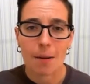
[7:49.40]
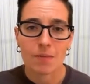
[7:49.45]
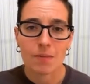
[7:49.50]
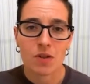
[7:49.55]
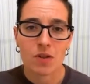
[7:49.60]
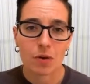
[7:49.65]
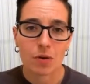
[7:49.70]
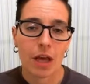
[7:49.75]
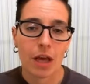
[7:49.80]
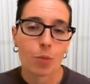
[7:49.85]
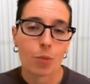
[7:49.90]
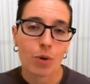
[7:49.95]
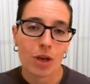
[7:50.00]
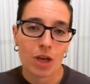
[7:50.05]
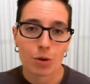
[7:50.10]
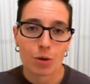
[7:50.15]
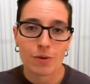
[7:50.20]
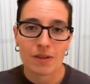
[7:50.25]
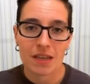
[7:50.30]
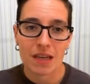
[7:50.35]
So like we
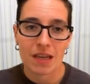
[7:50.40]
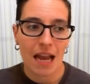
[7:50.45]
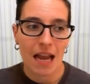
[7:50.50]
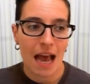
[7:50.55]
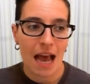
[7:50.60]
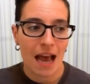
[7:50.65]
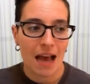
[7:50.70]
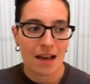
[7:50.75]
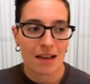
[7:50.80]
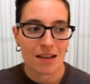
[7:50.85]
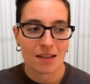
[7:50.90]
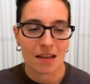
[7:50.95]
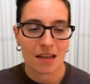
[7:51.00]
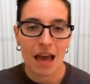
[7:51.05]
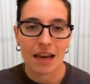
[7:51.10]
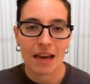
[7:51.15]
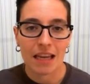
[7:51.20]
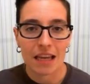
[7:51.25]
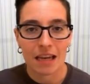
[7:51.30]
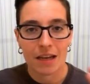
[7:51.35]
use it as
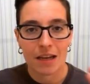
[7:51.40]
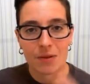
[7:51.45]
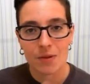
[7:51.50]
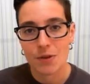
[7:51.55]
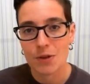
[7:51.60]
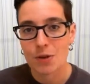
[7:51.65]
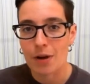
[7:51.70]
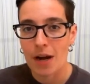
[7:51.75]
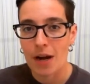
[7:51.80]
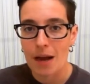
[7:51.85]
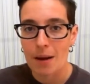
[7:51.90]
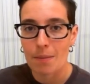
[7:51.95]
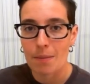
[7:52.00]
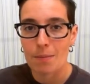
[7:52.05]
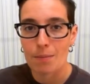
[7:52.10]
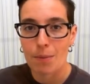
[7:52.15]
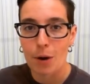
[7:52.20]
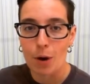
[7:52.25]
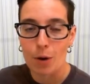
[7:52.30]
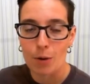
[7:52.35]
any
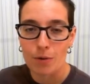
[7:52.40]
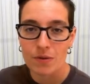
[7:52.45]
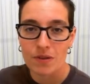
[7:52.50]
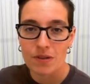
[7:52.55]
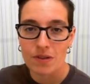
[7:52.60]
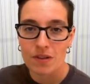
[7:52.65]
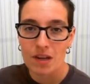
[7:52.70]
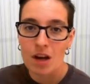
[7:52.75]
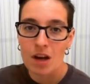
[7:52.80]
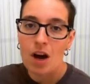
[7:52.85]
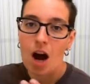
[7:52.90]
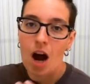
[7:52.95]
Instagram post